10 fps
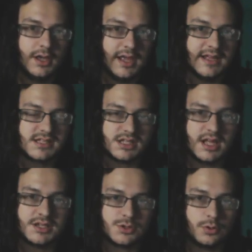it's
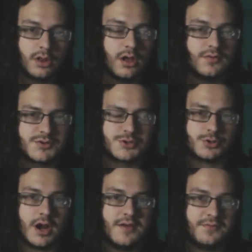led to a lot of
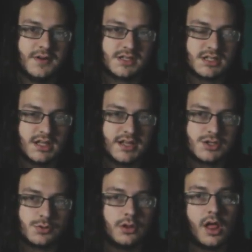strife, and it's led
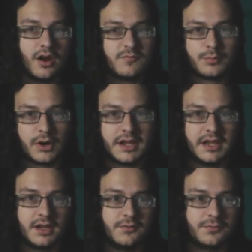to a lot of
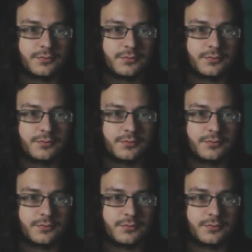breaking of